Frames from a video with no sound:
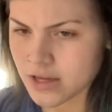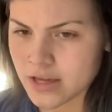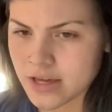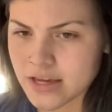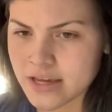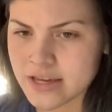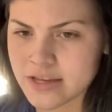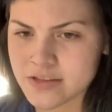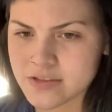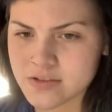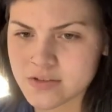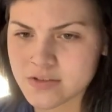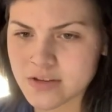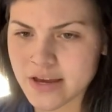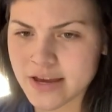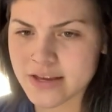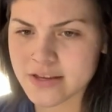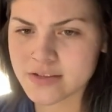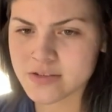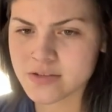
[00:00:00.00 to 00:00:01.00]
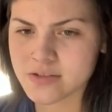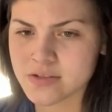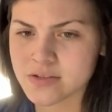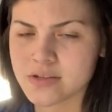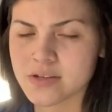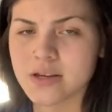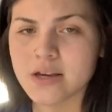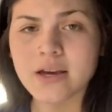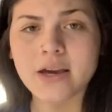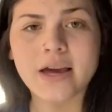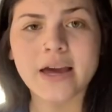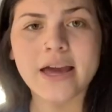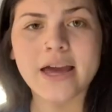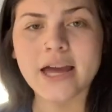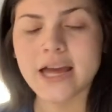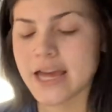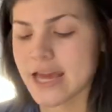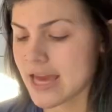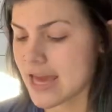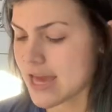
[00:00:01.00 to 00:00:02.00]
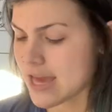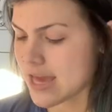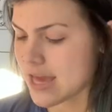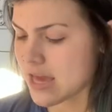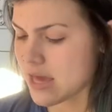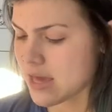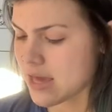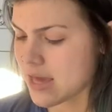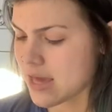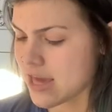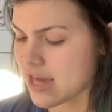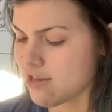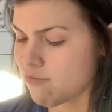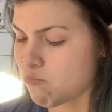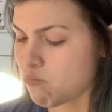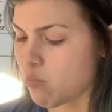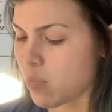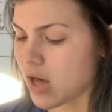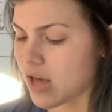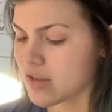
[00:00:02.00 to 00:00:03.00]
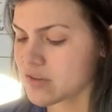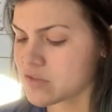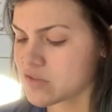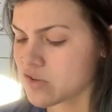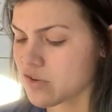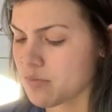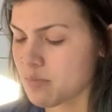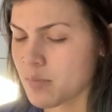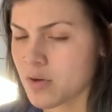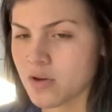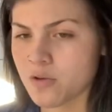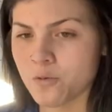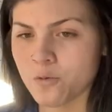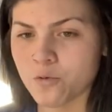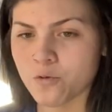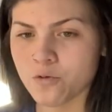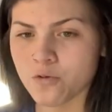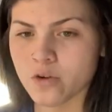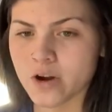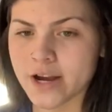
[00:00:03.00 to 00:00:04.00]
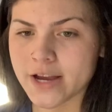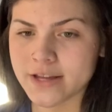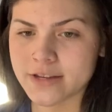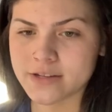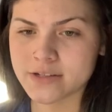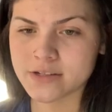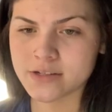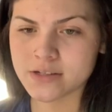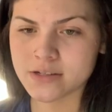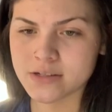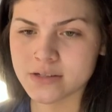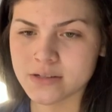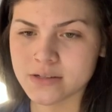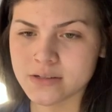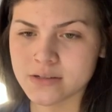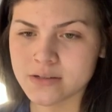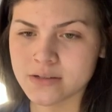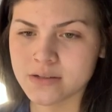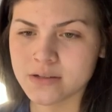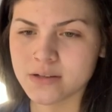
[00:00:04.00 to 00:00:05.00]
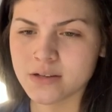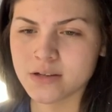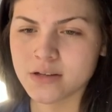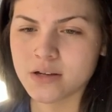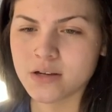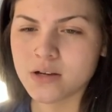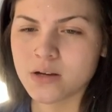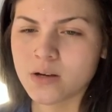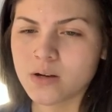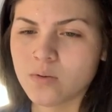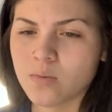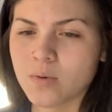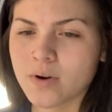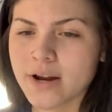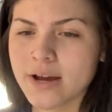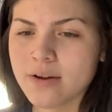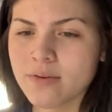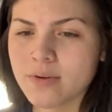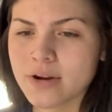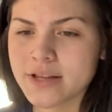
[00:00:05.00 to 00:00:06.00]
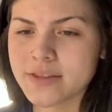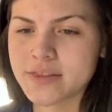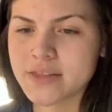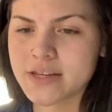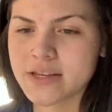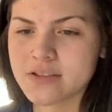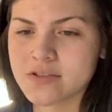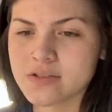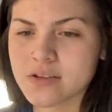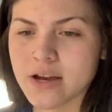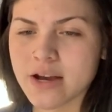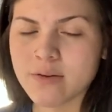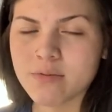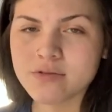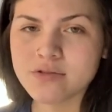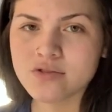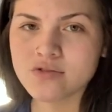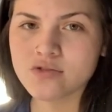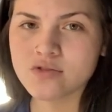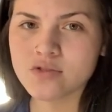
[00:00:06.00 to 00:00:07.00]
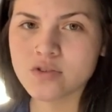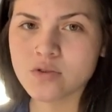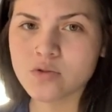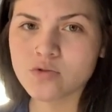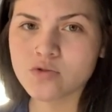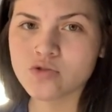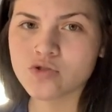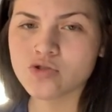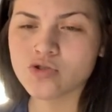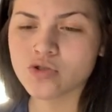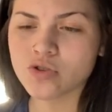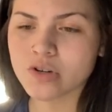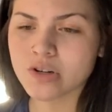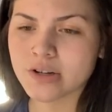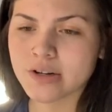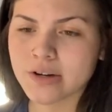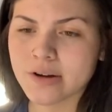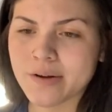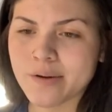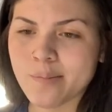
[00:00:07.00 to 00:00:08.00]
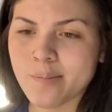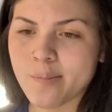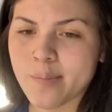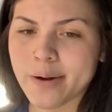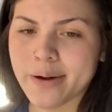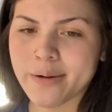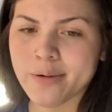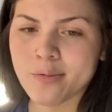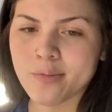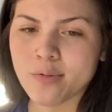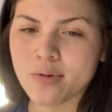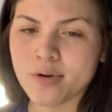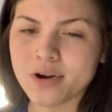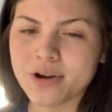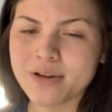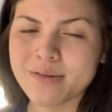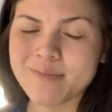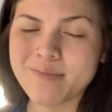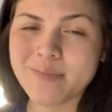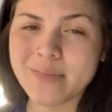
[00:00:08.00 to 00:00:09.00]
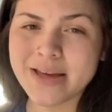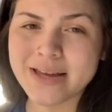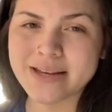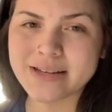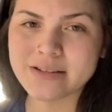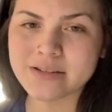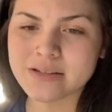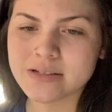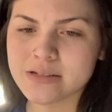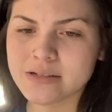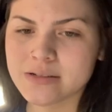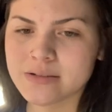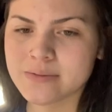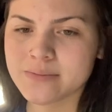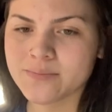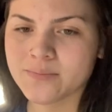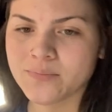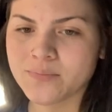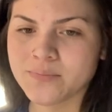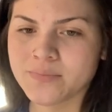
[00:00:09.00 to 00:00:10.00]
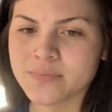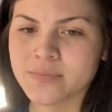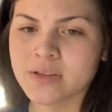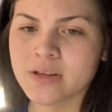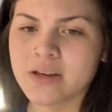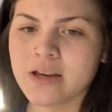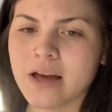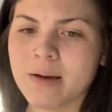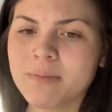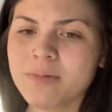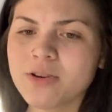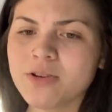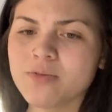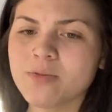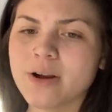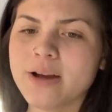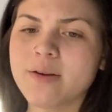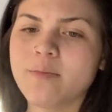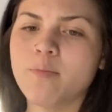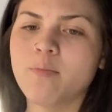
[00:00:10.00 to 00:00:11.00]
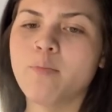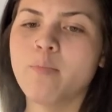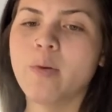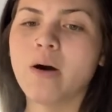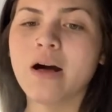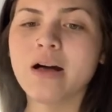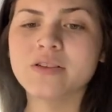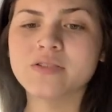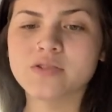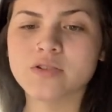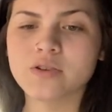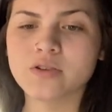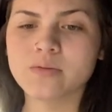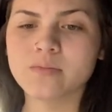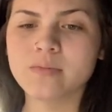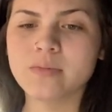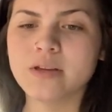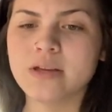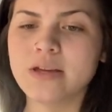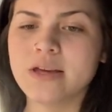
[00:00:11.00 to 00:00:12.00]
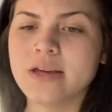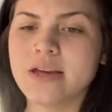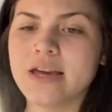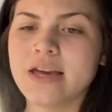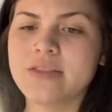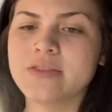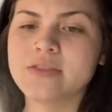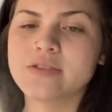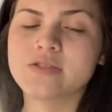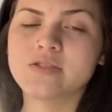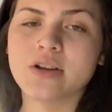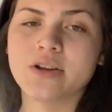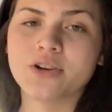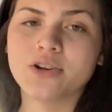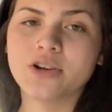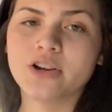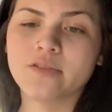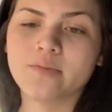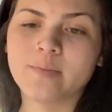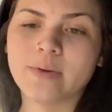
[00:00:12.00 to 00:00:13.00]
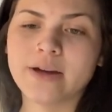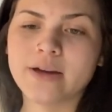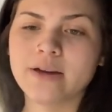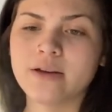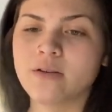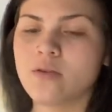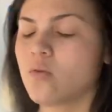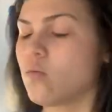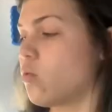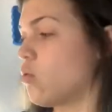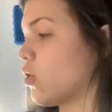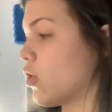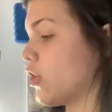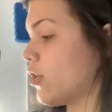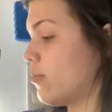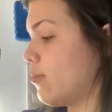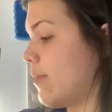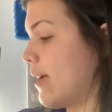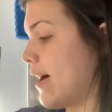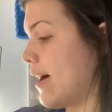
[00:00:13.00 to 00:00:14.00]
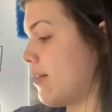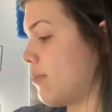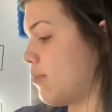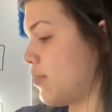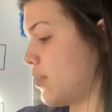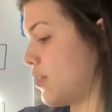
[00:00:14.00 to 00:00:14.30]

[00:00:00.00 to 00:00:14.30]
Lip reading: it says, a bosom friend. When I read this, I wasn't so sure about what it meant. I'm going to write bosom in the center of my word map.